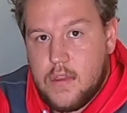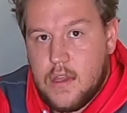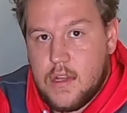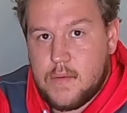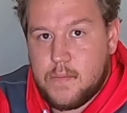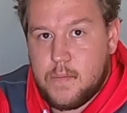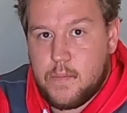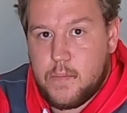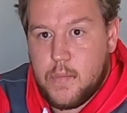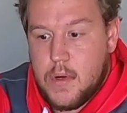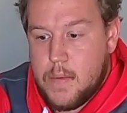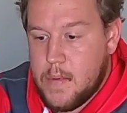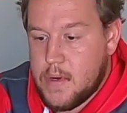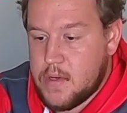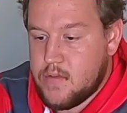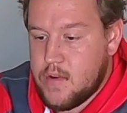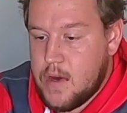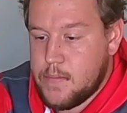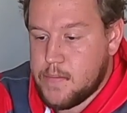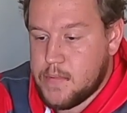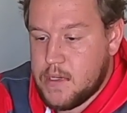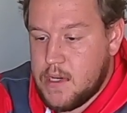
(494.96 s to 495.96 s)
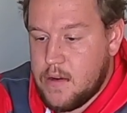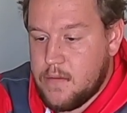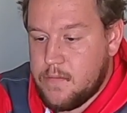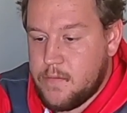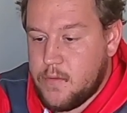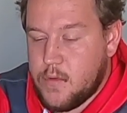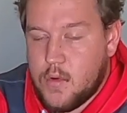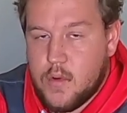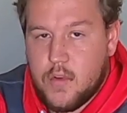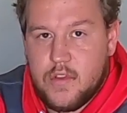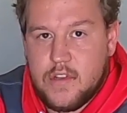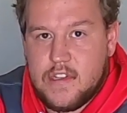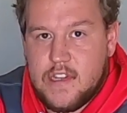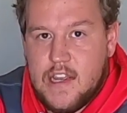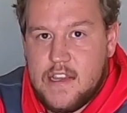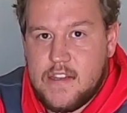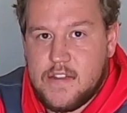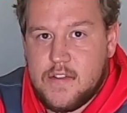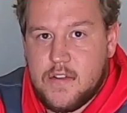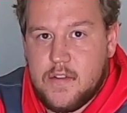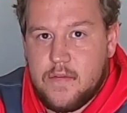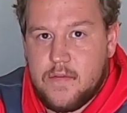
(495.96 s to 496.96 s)
that pretty much wraps it up for the
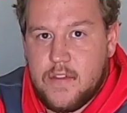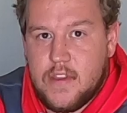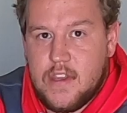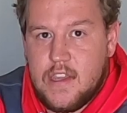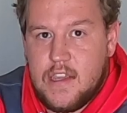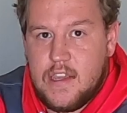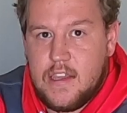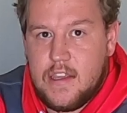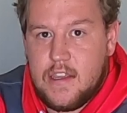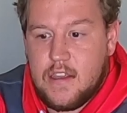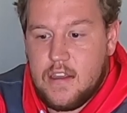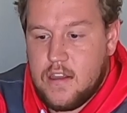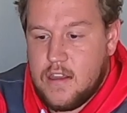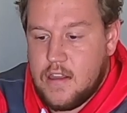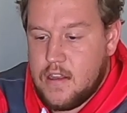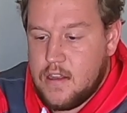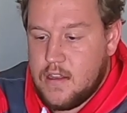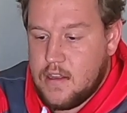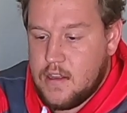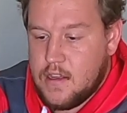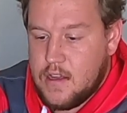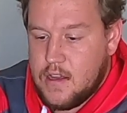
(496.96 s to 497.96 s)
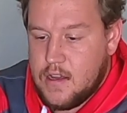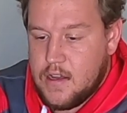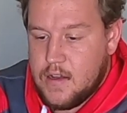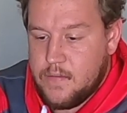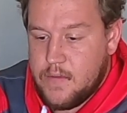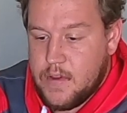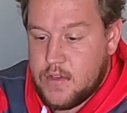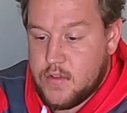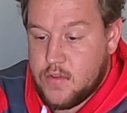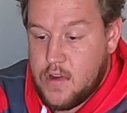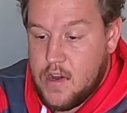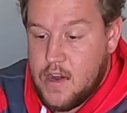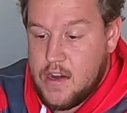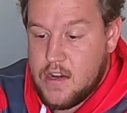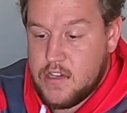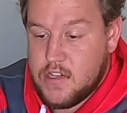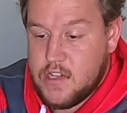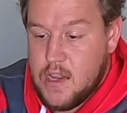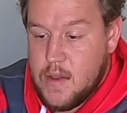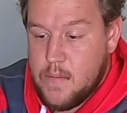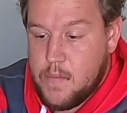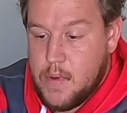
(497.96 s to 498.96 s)
test of the uh, Victron
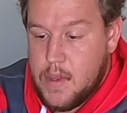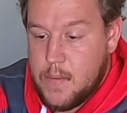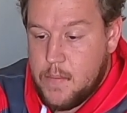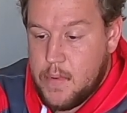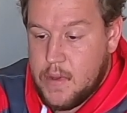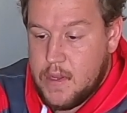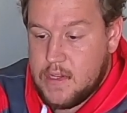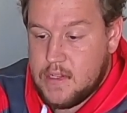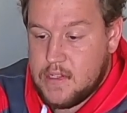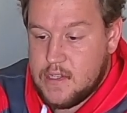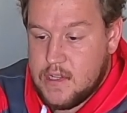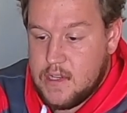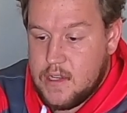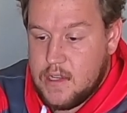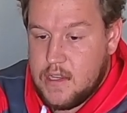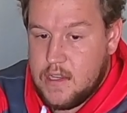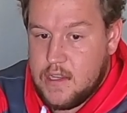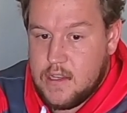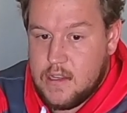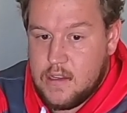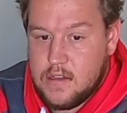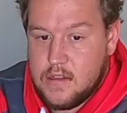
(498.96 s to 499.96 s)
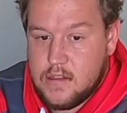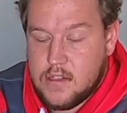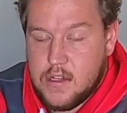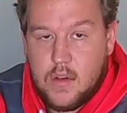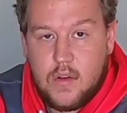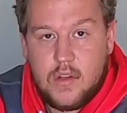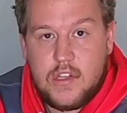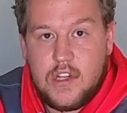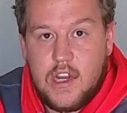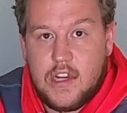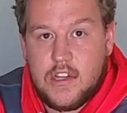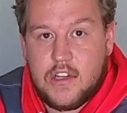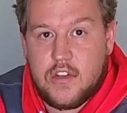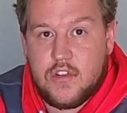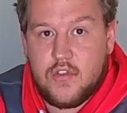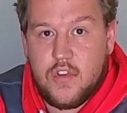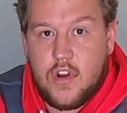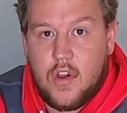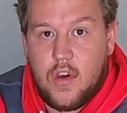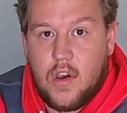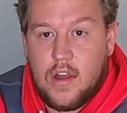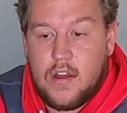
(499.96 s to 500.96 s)
Energy M P P T solar charge
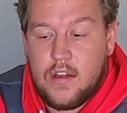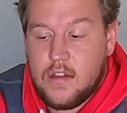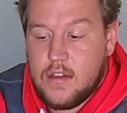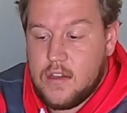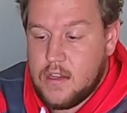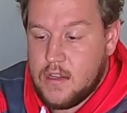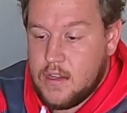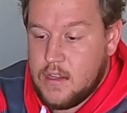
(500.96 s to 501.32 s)
controller.